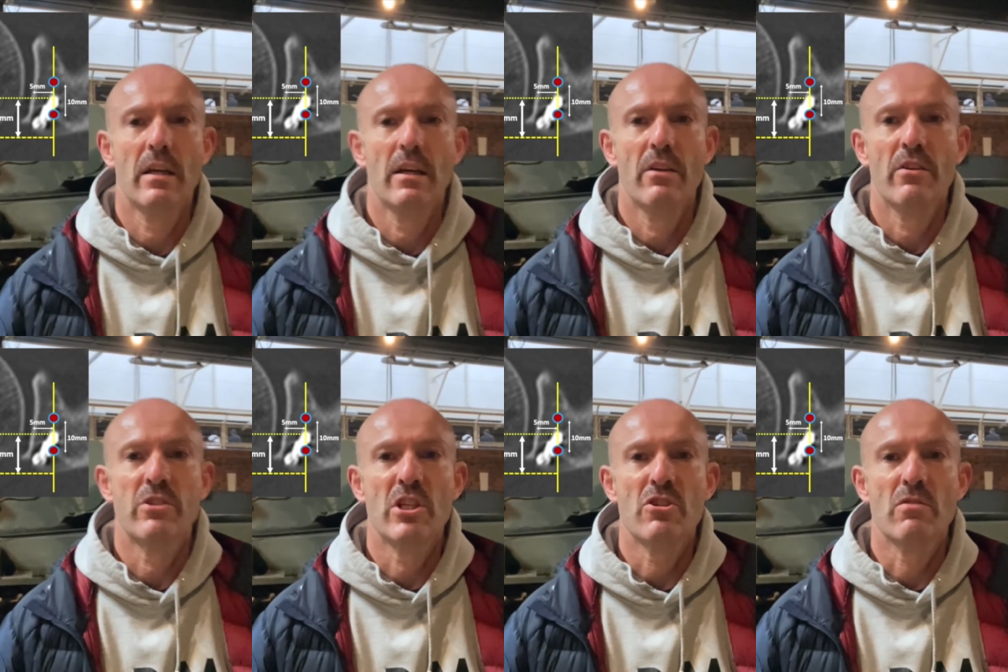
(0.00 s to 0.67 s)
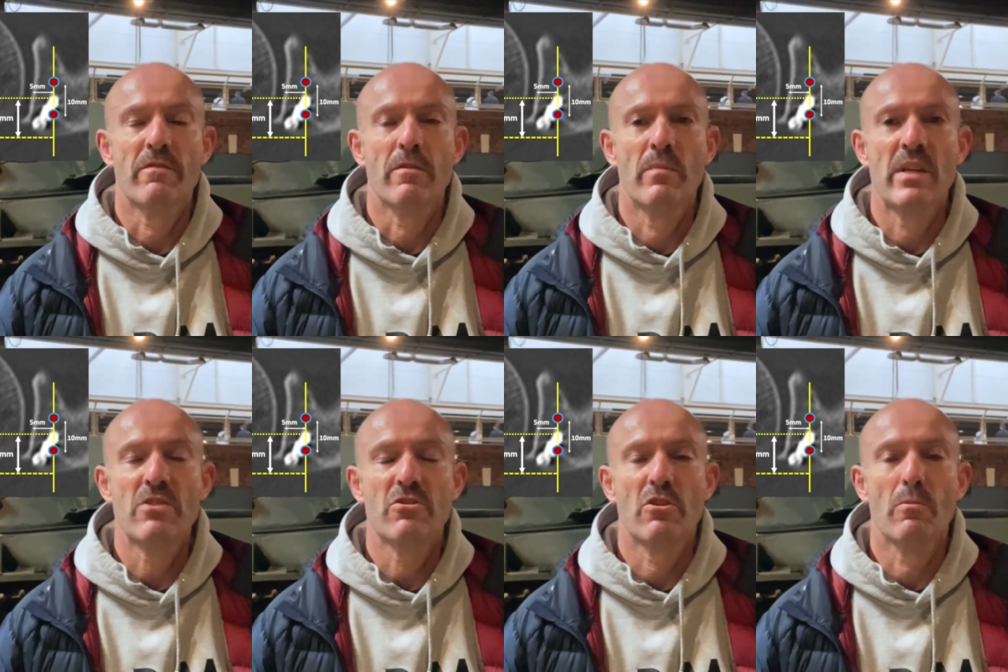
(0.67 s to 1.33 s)
The distance from this
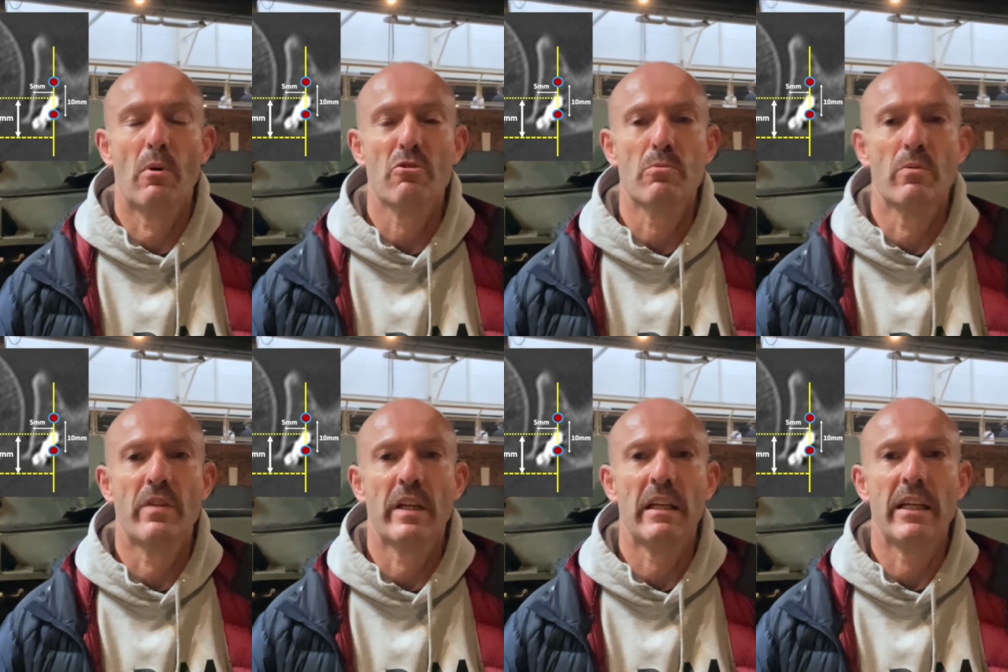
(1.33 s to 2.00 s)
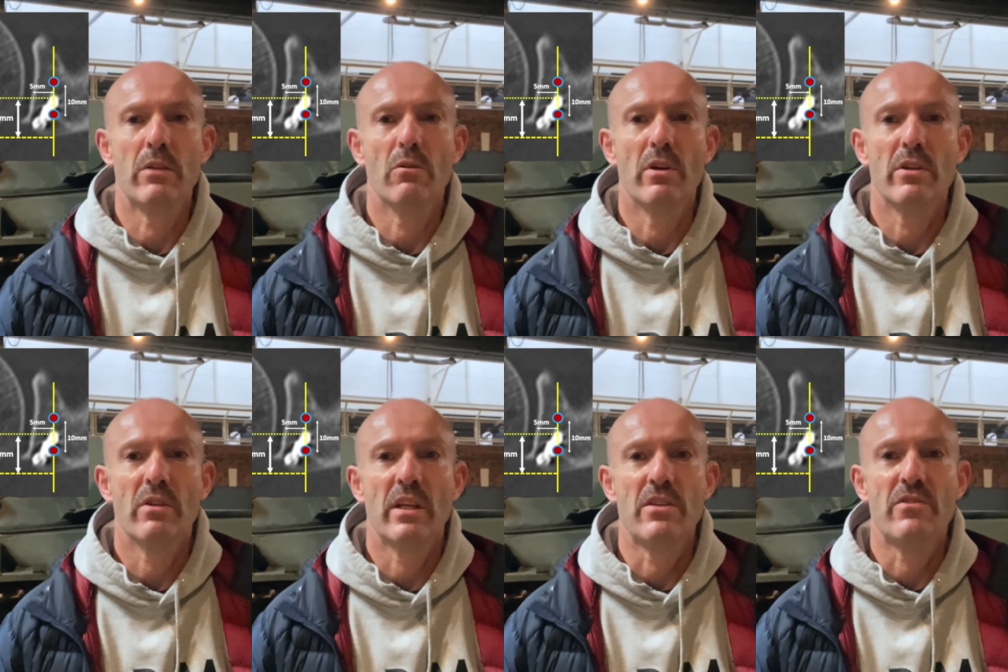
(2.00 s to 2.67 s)
to the bottom of the glenoid
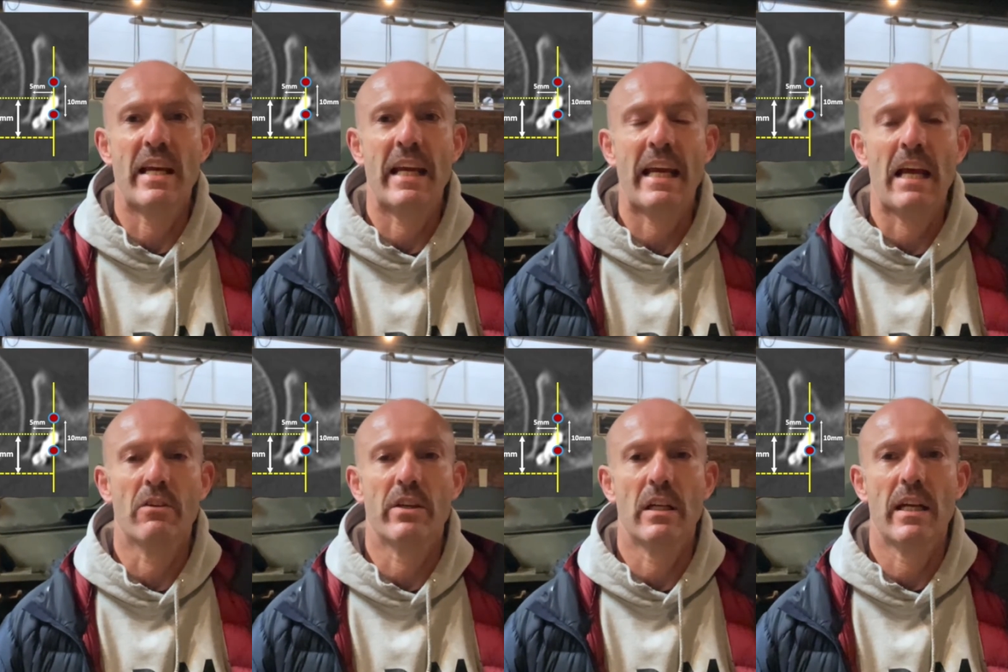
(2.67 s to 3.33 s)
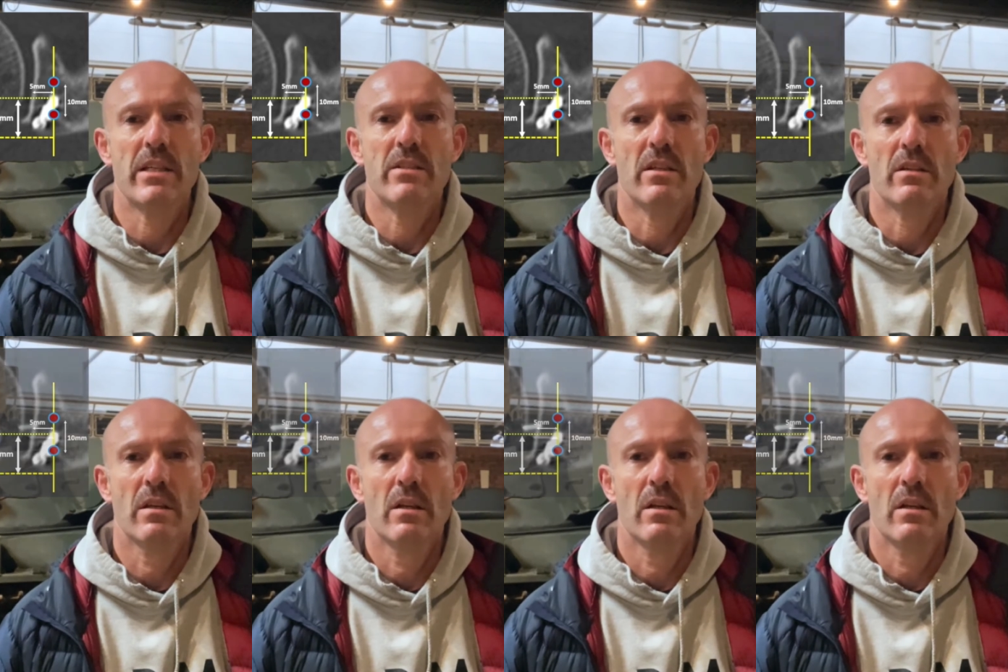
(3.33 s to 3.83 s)
is then calculated.